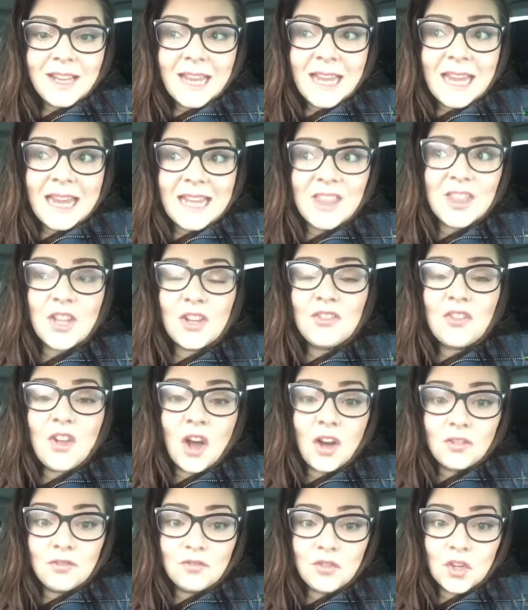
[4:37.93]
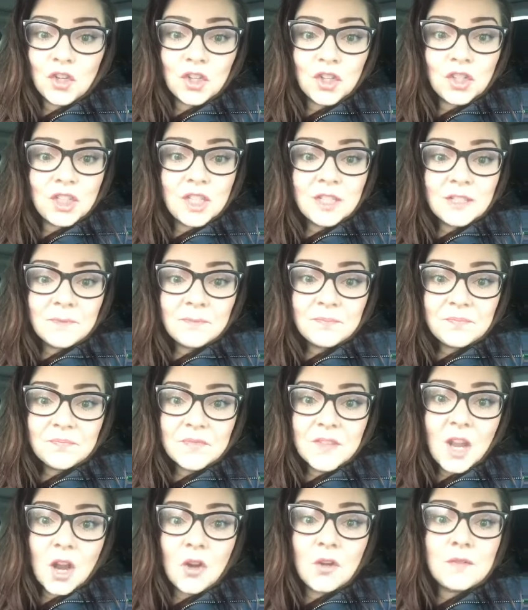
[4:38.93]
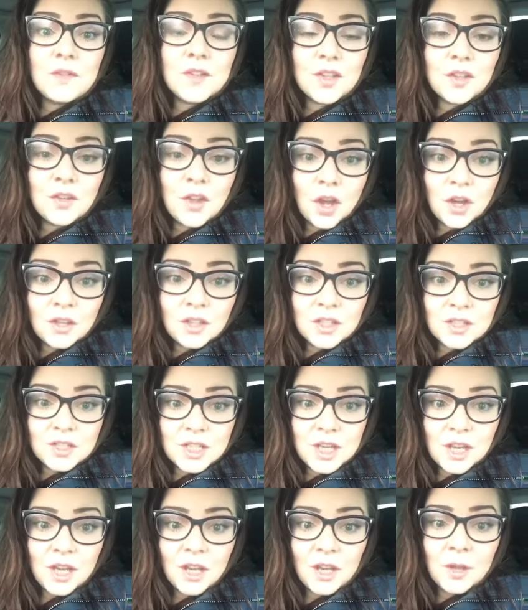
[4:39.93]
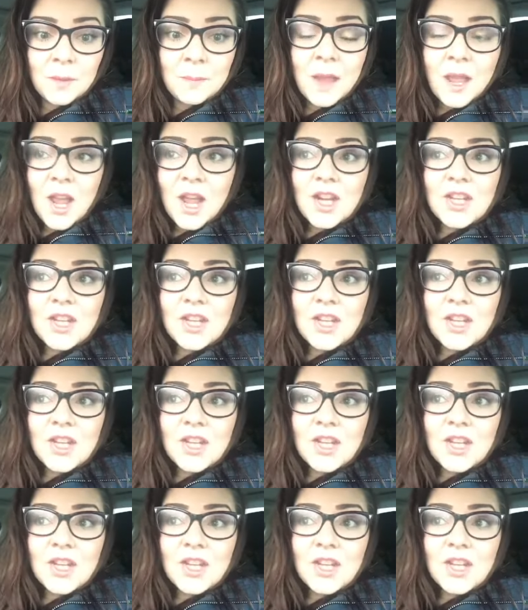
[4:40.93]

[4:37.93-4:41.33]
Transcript: in the long run over the longer term,